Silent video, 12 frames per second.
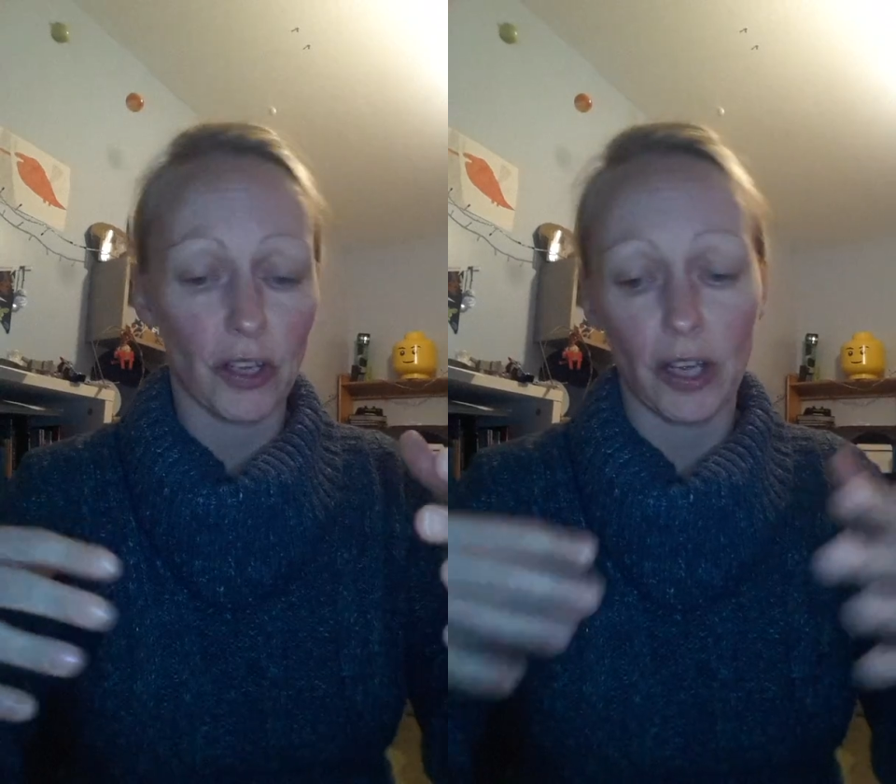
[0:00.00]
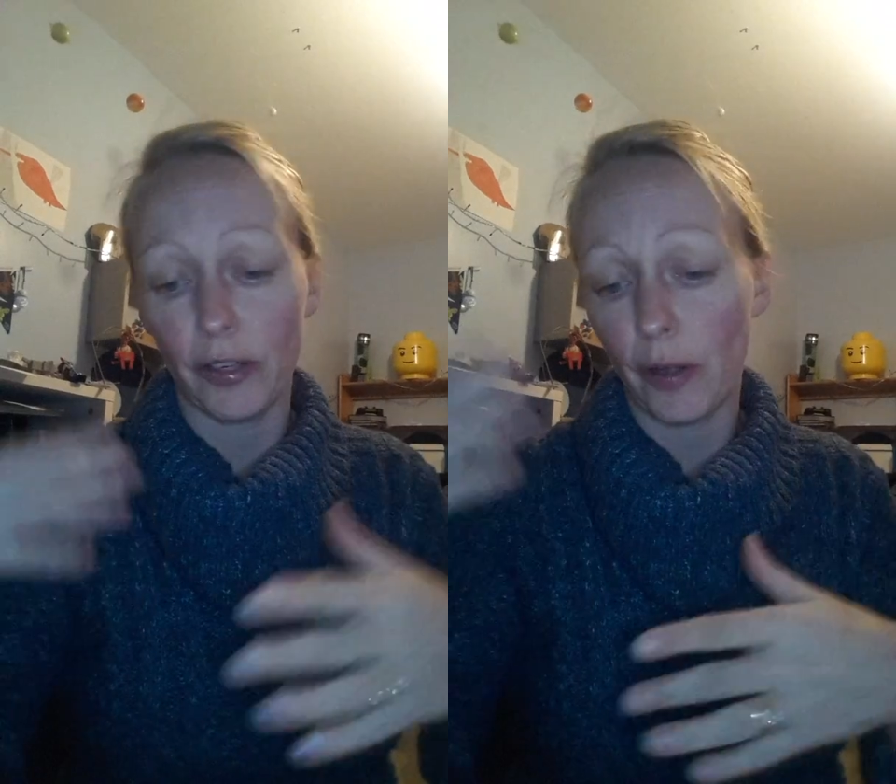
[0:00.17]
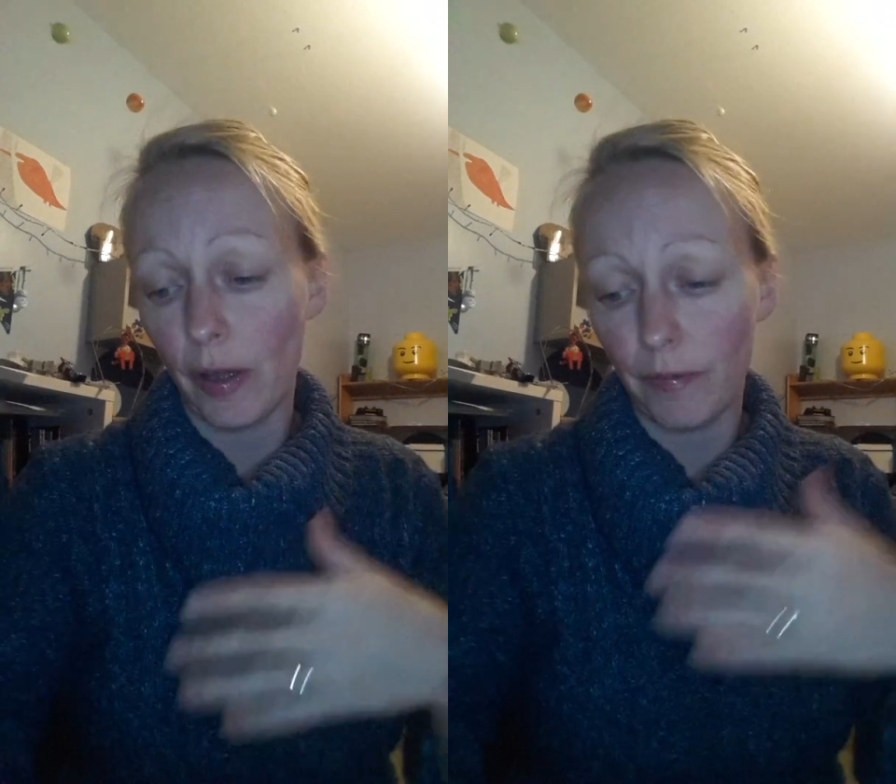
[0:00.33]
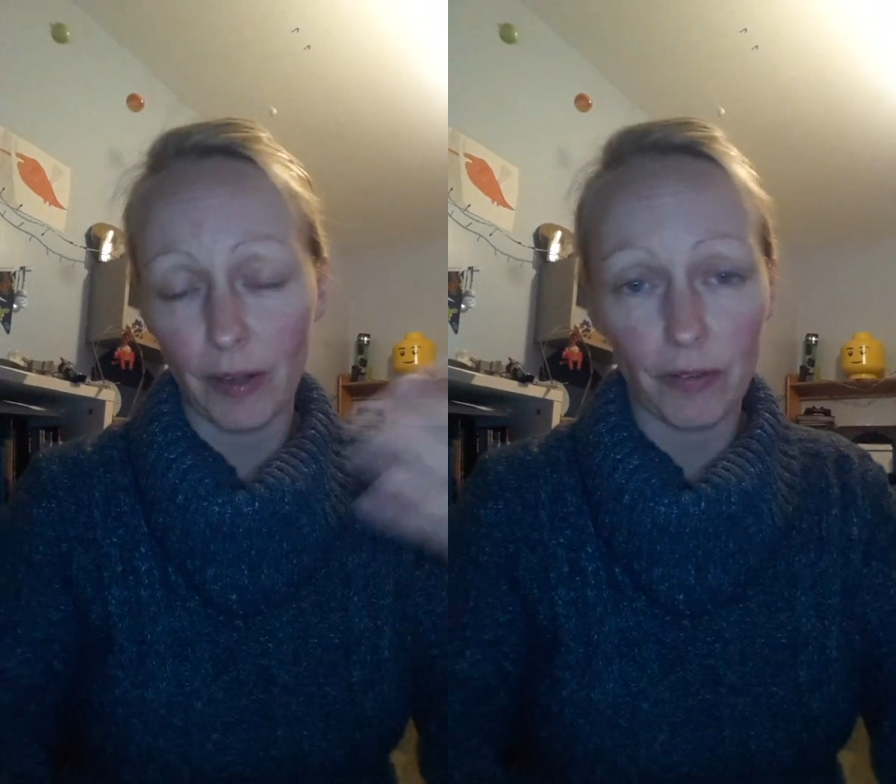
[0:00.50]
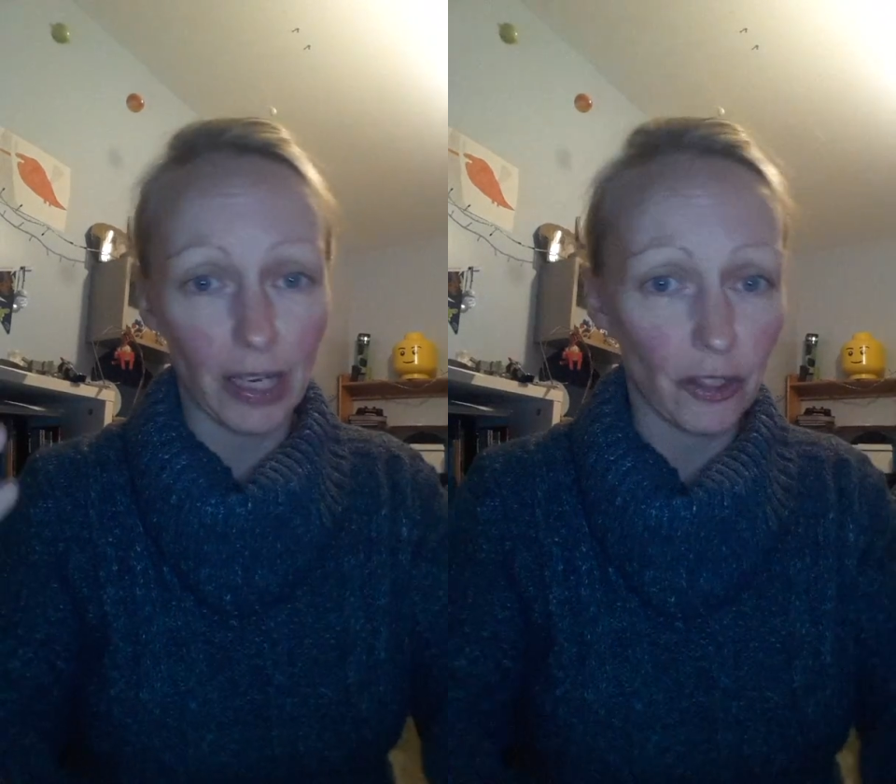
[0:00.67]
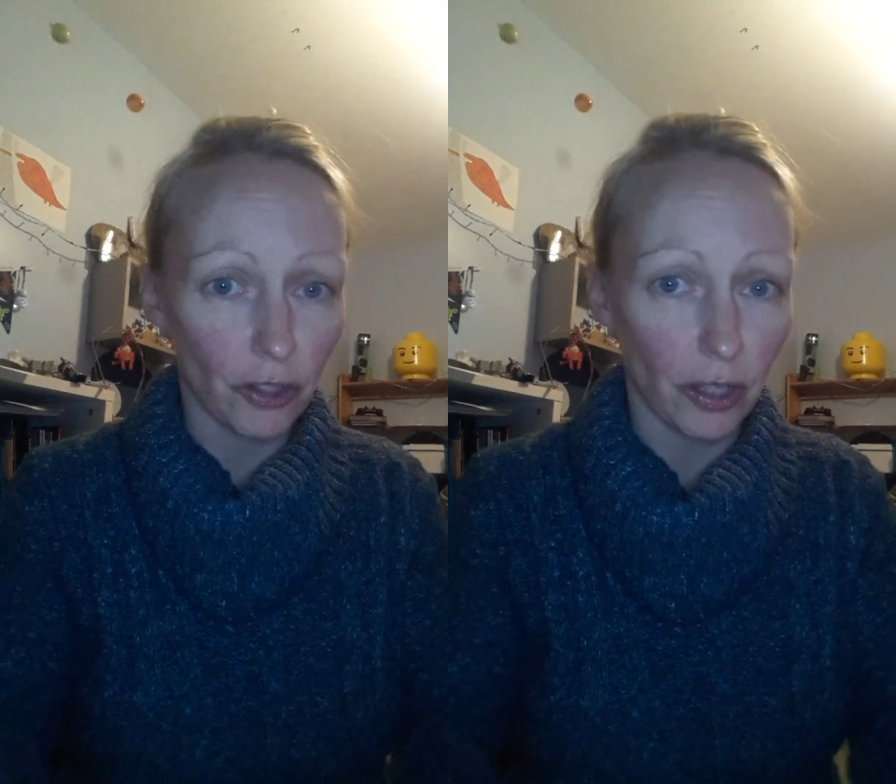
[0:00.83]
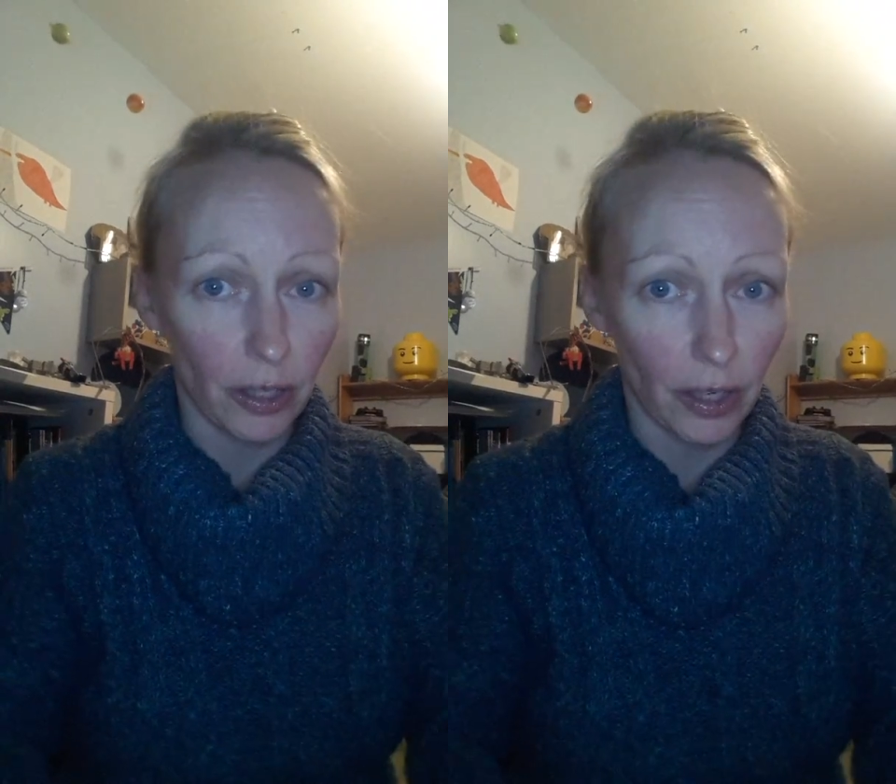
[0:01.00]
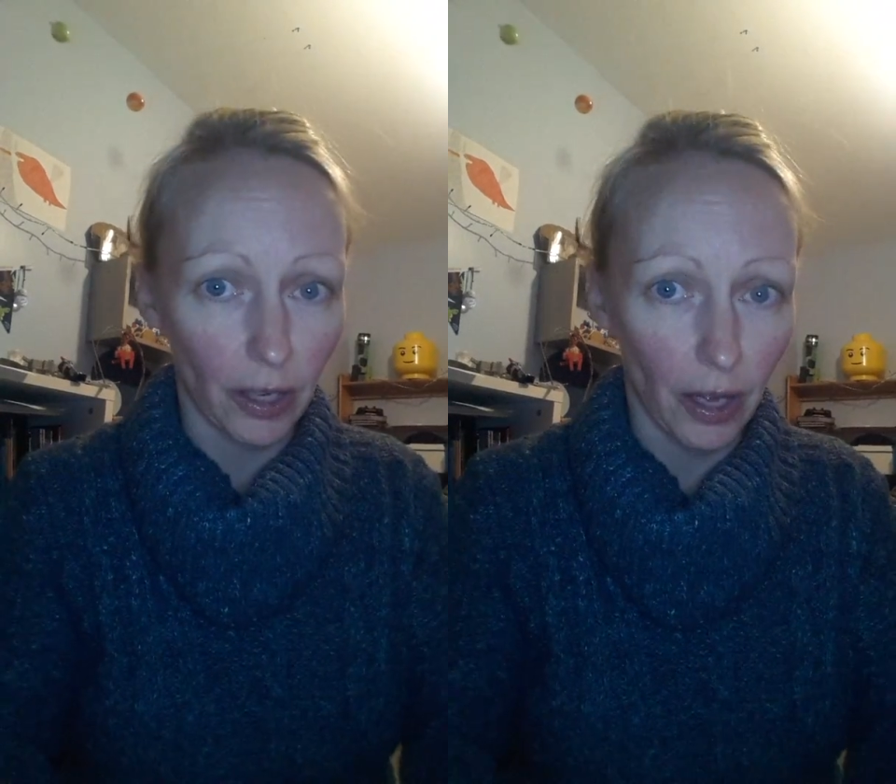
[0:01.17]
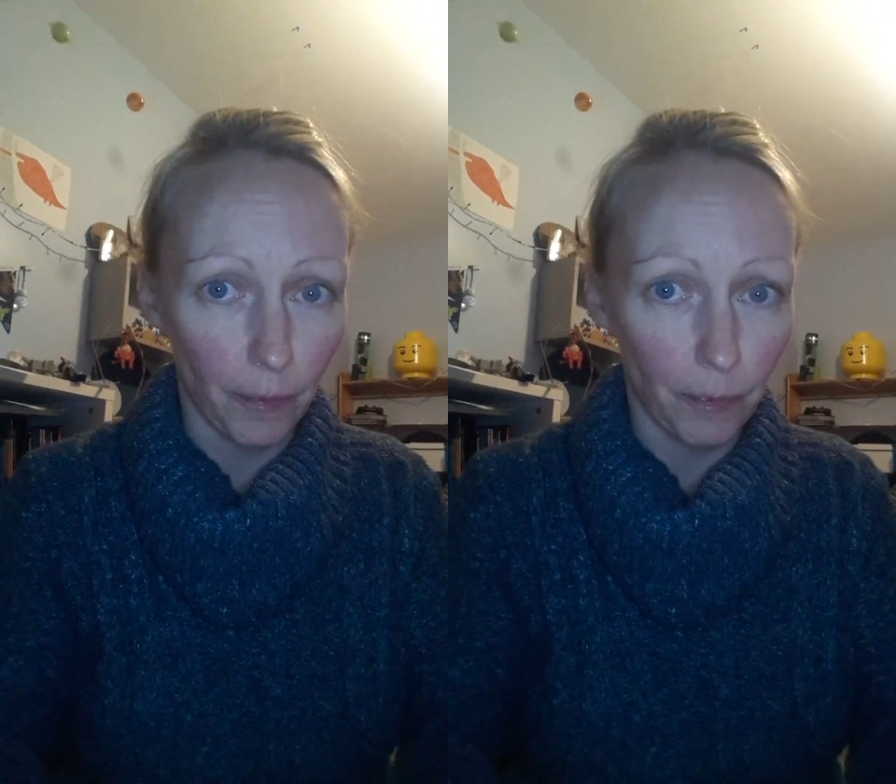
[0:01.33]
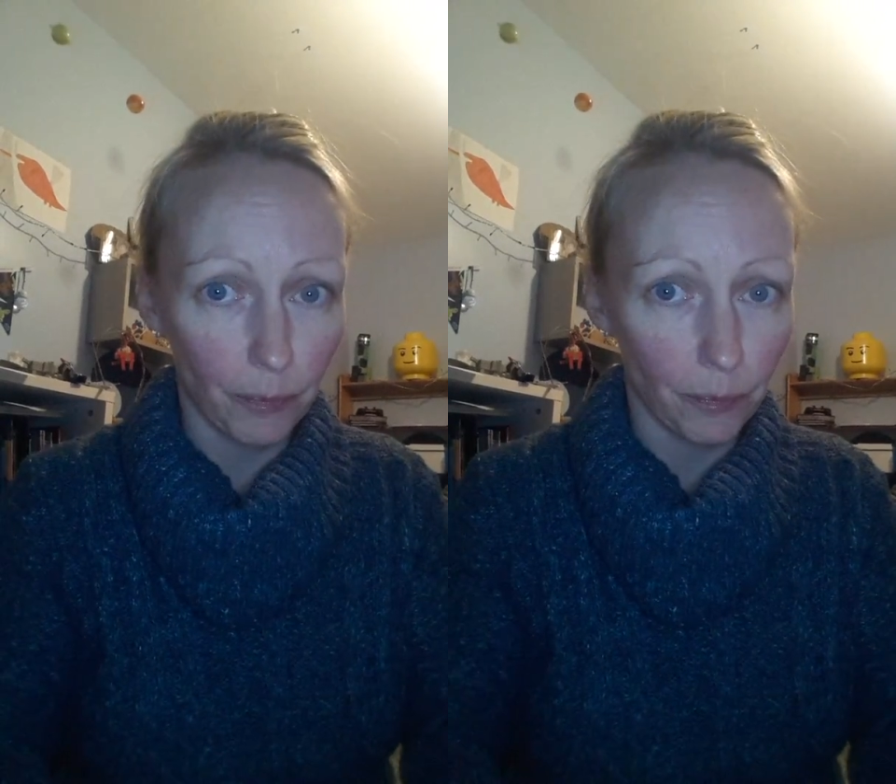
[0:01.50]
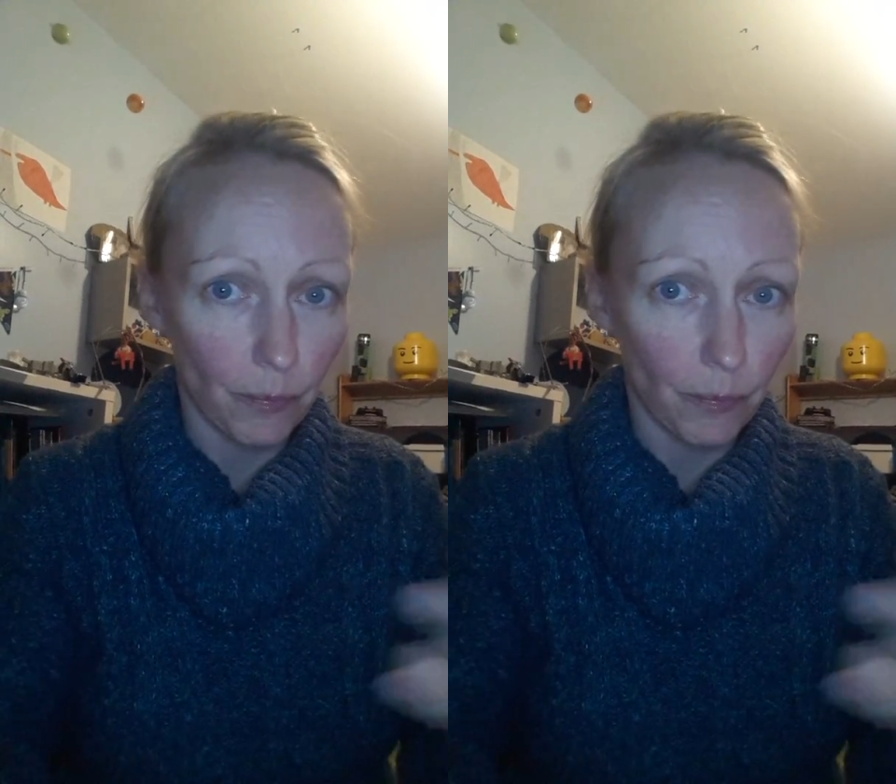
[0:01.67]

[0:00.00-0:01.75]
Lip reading: so her foundation and her